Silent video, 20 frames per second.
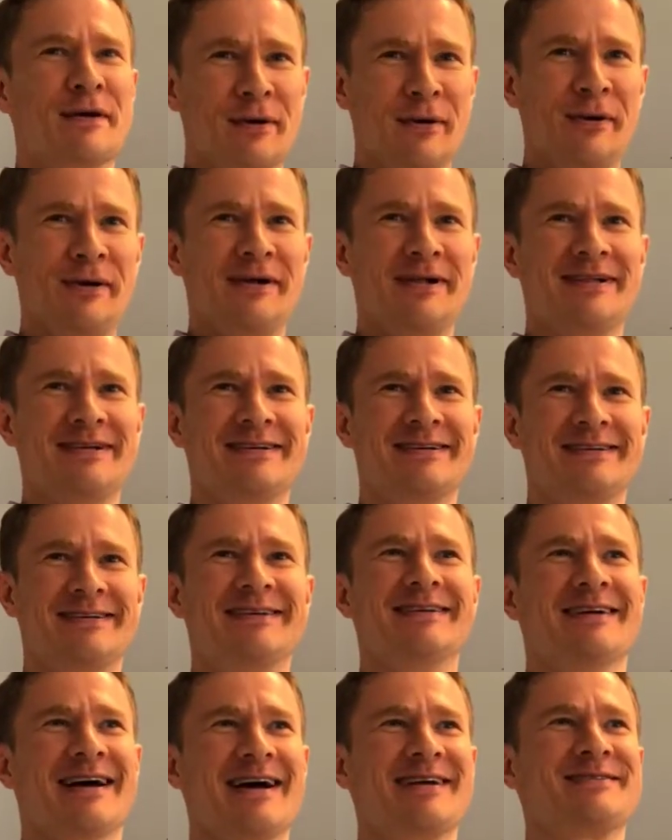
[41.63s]
Cool.
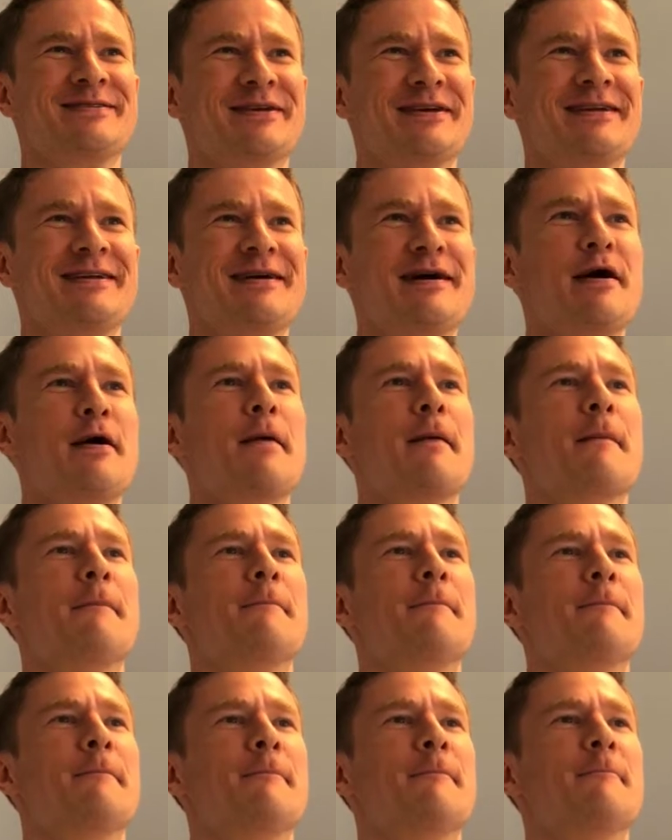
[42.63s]
Excellent.
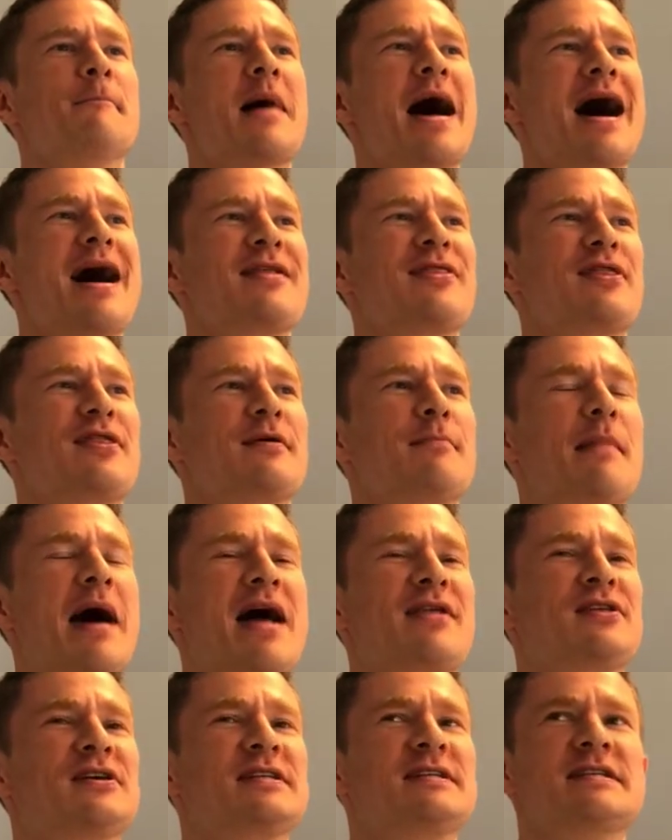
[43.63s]
Math,
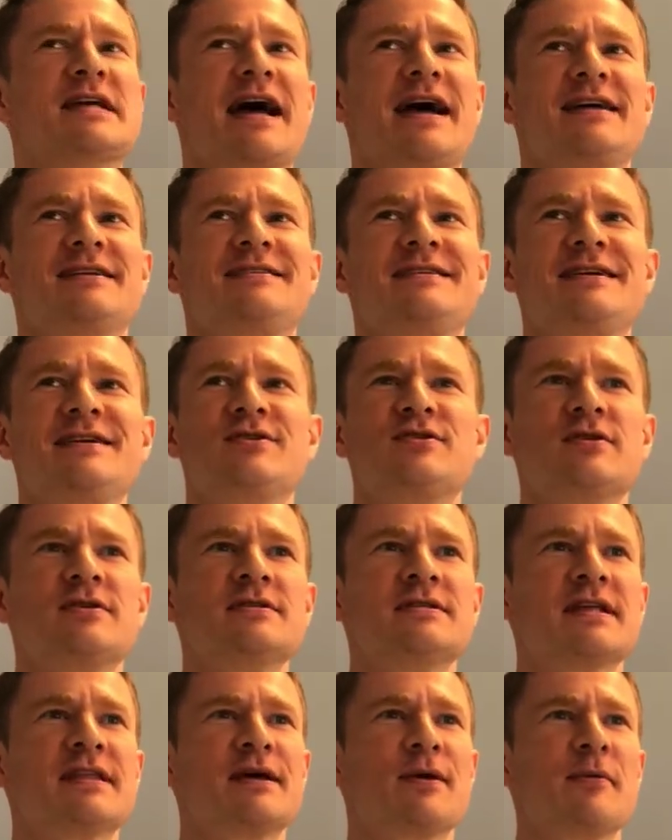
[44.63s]
math and science
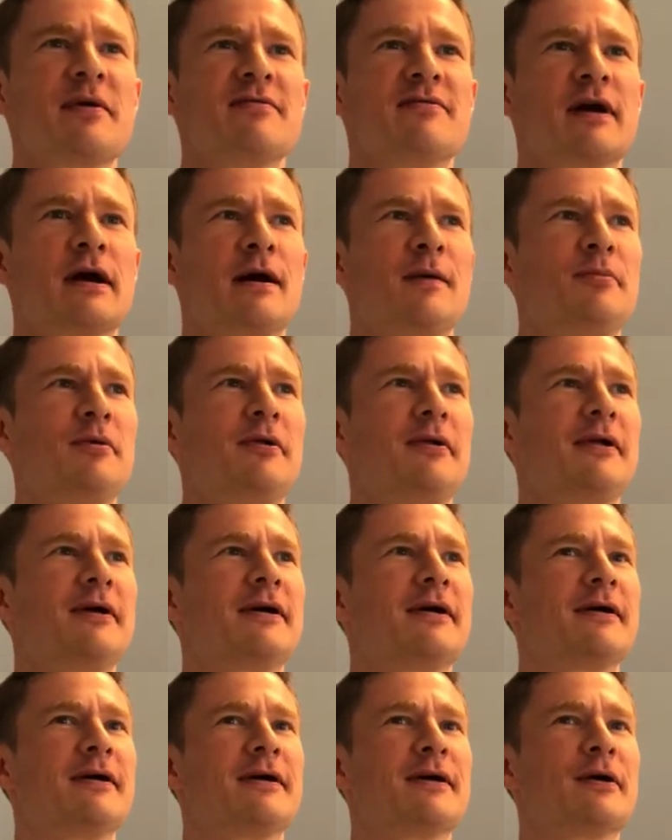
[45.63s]
teachers. I think we have a couple.
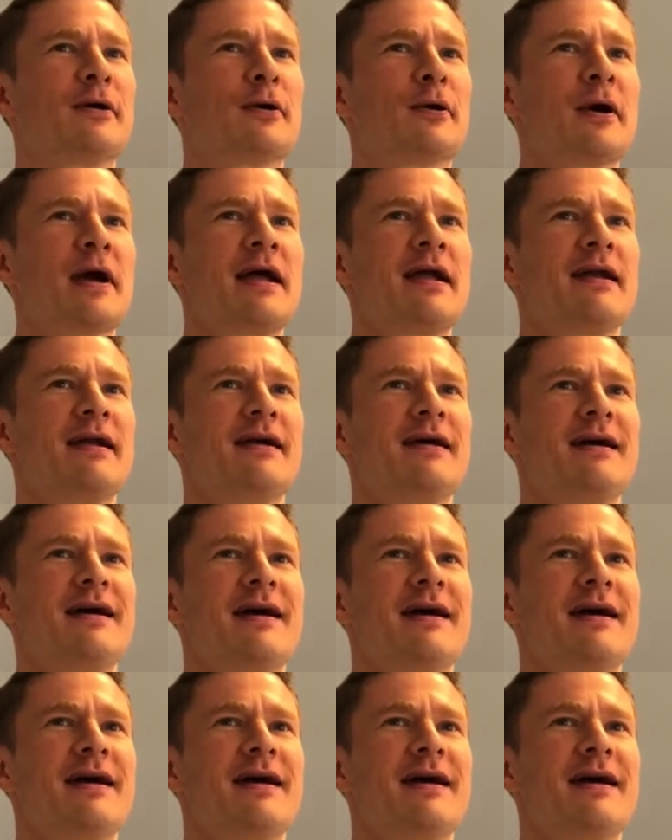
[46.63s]
Great.